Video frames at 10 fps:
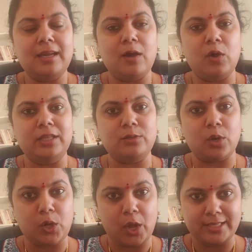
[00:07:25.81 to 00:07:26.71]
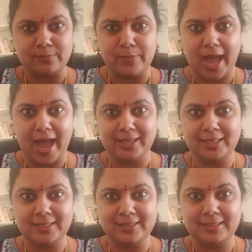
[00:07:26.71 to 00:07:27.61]
On the tortoise
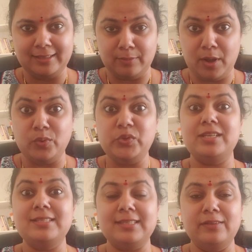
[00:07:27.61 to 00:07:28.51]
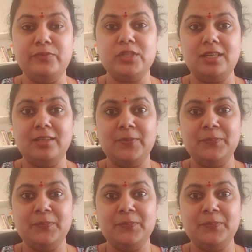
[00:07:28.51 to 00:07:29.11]
back, the mountain is lifted.